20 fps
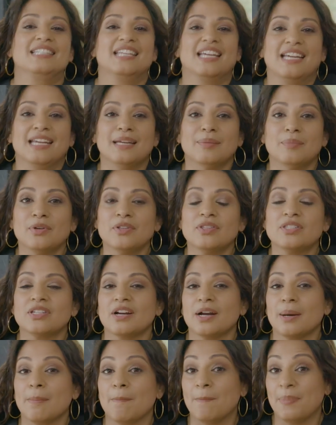Tanning booths
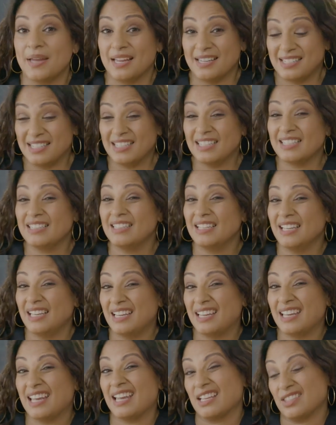are basically
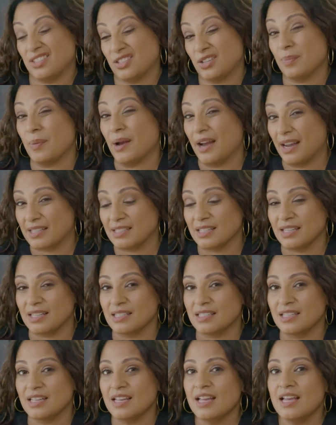cancer
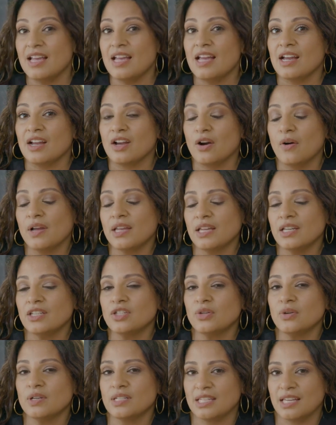boxes. Going
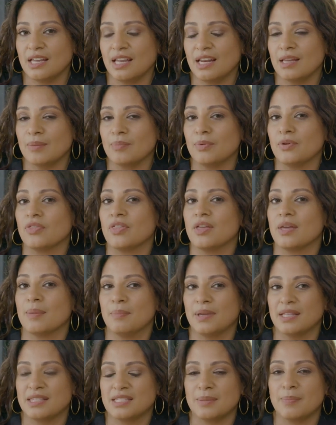into a tanning booth
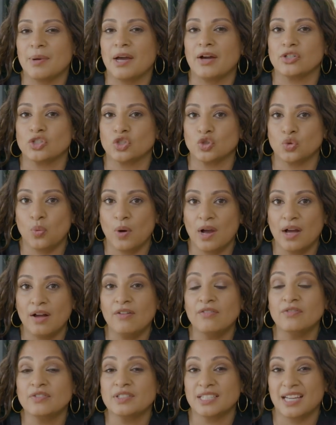emits about
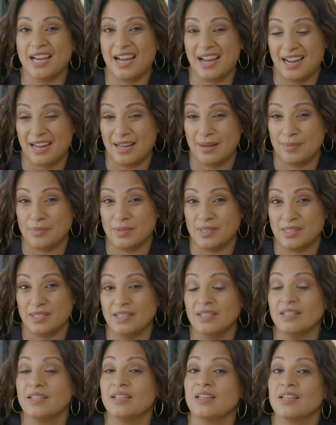12 times
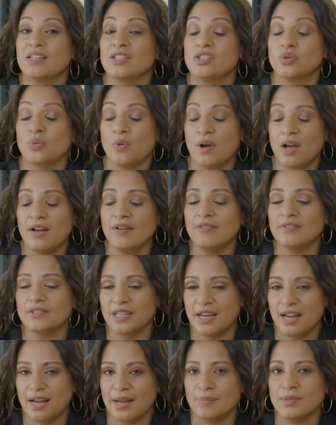
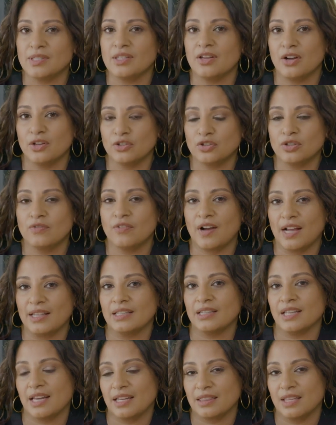the
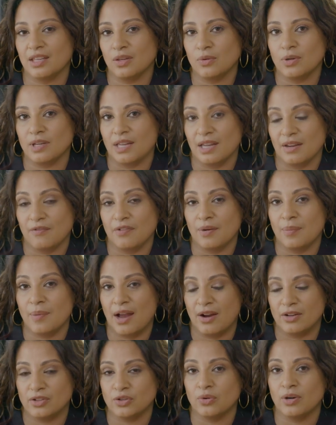ultraviolet light that you would get from
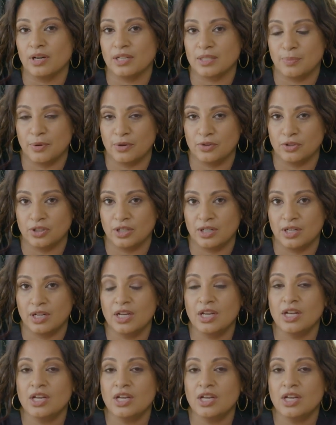outdoor exposure.